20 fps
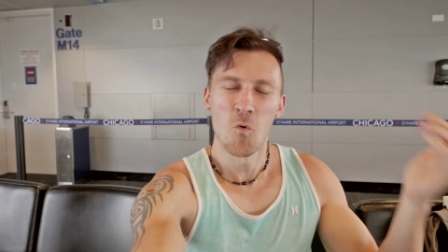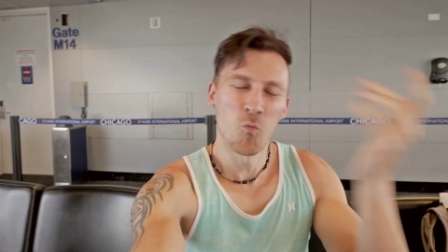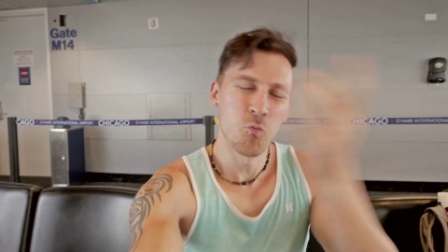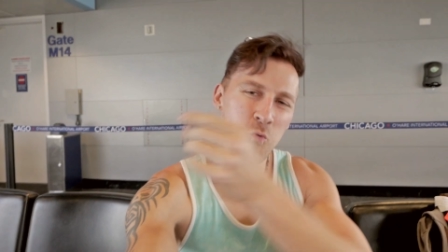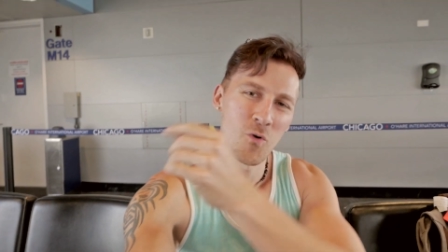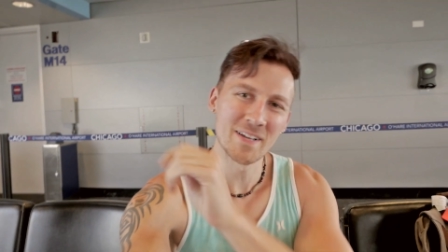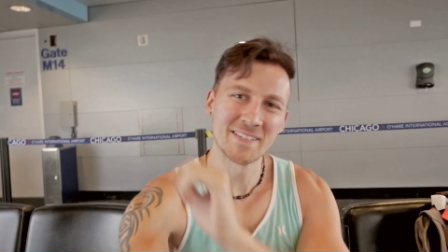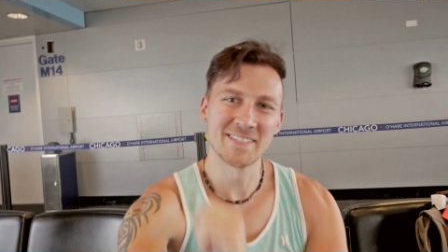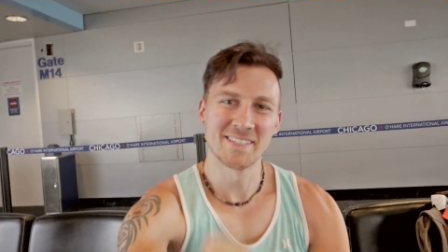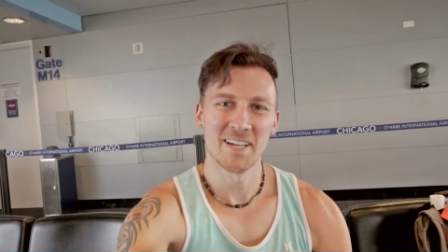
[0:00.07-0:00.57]

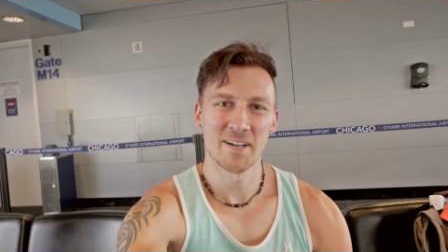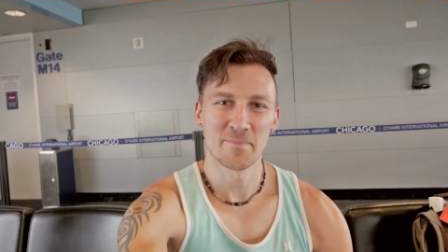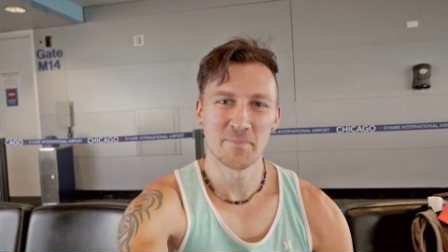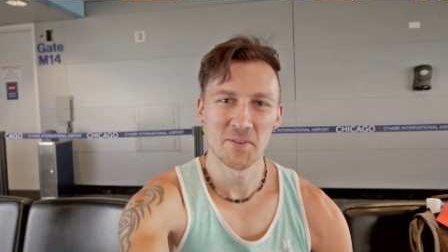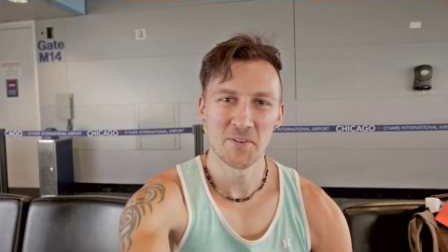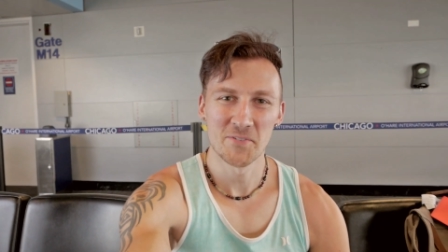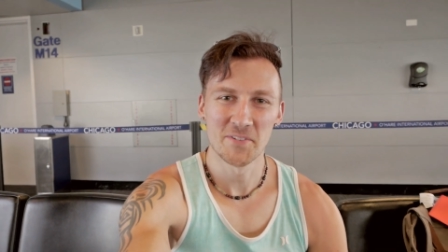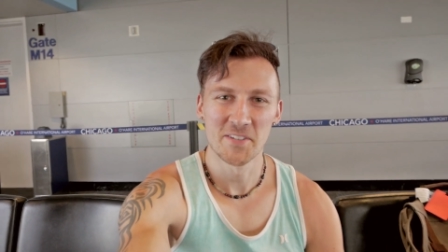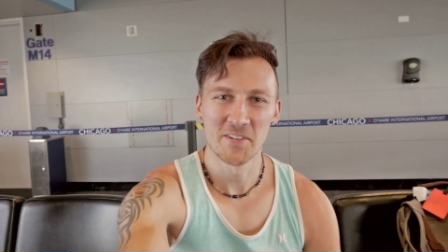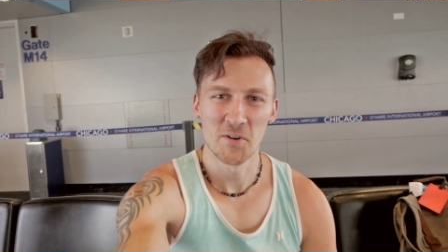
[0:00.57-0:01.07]
What's up
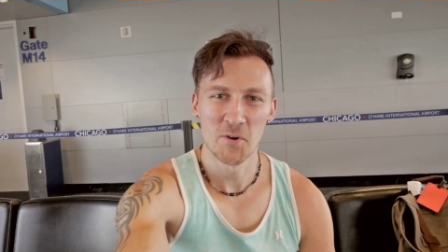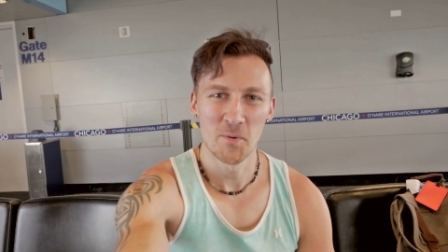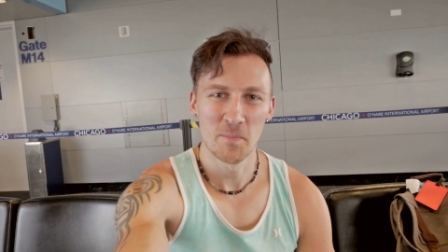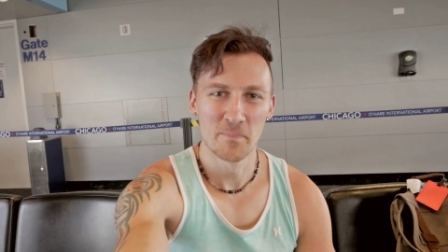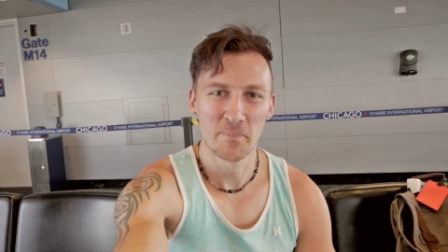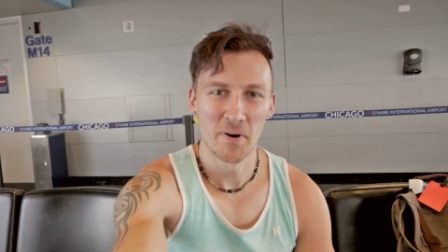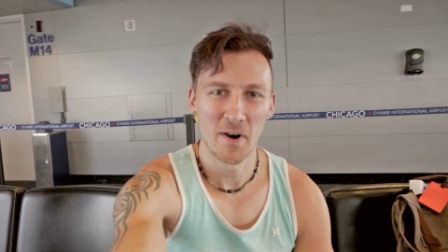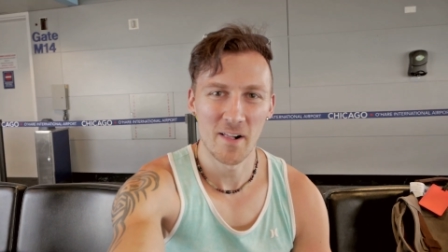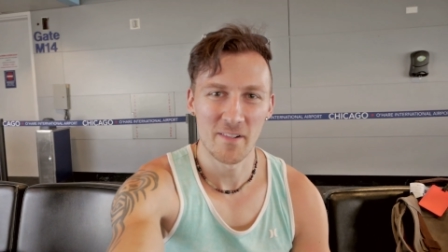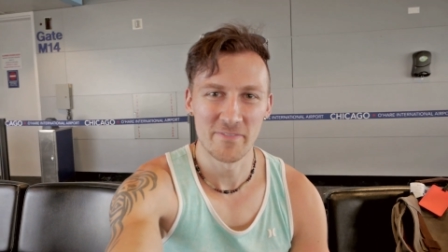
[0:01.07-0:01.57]
YouTube?
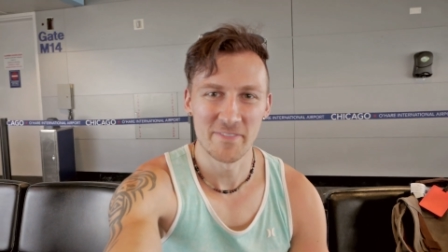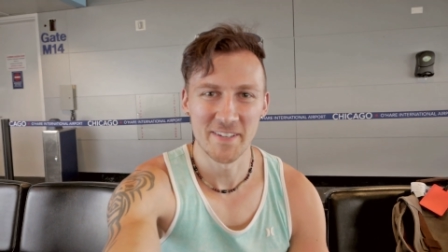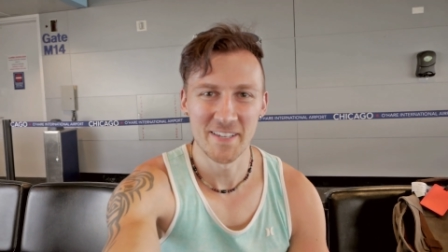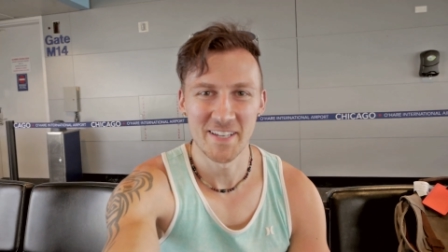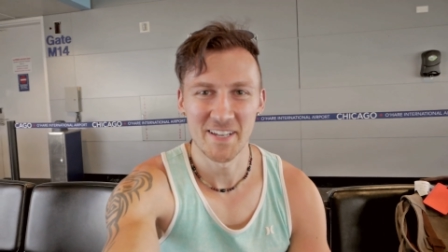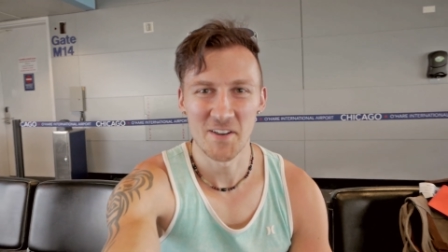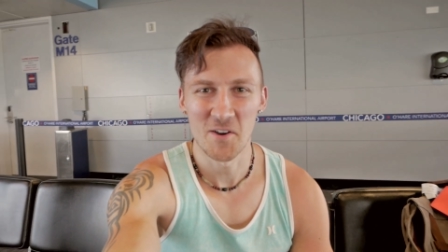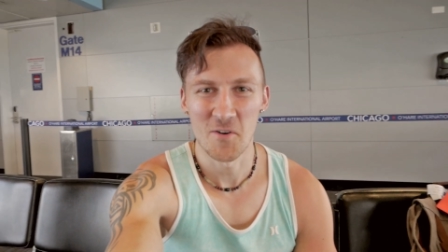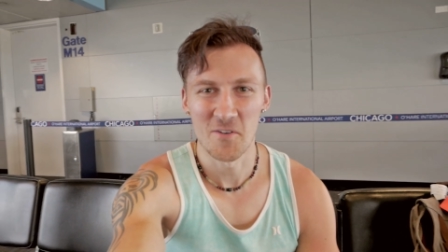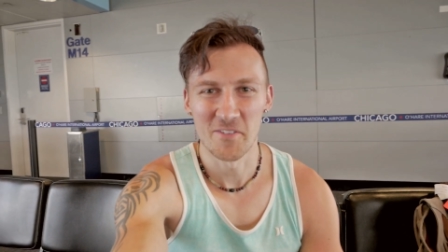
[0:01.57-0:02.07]
Paul
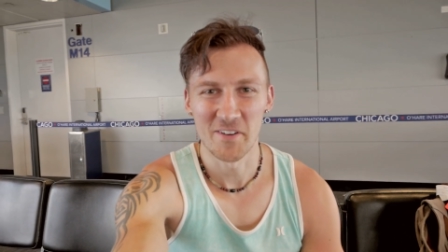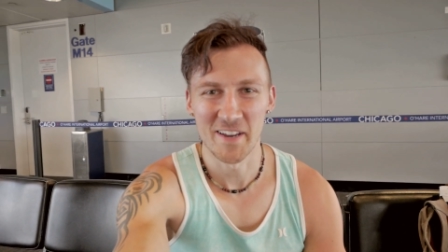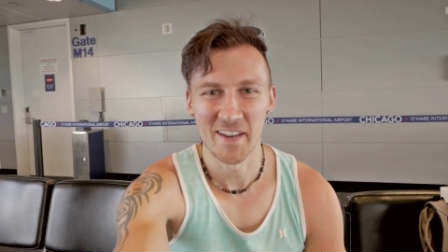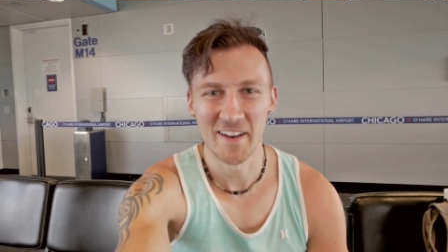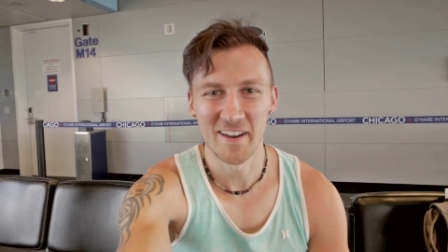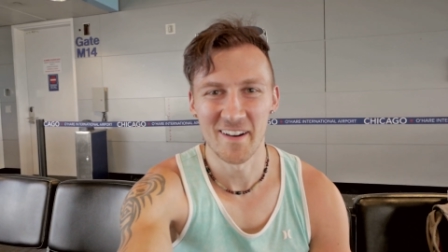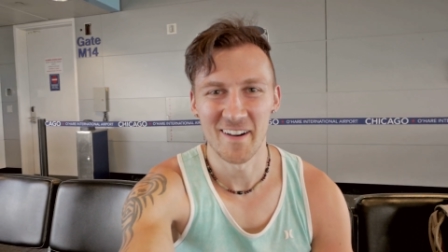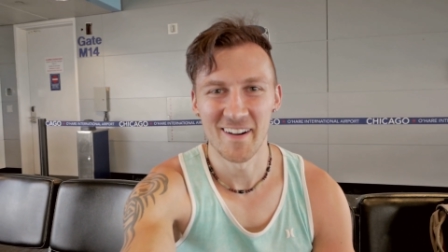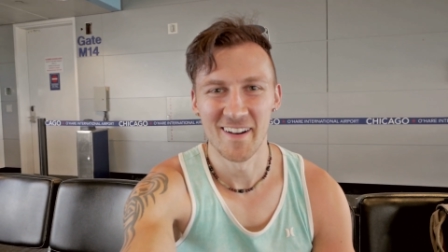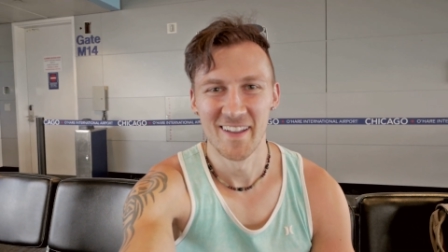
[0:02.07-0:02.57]
Fidika over
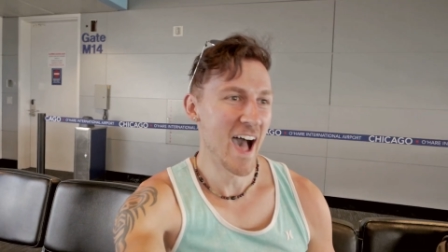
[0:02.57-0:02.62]
here.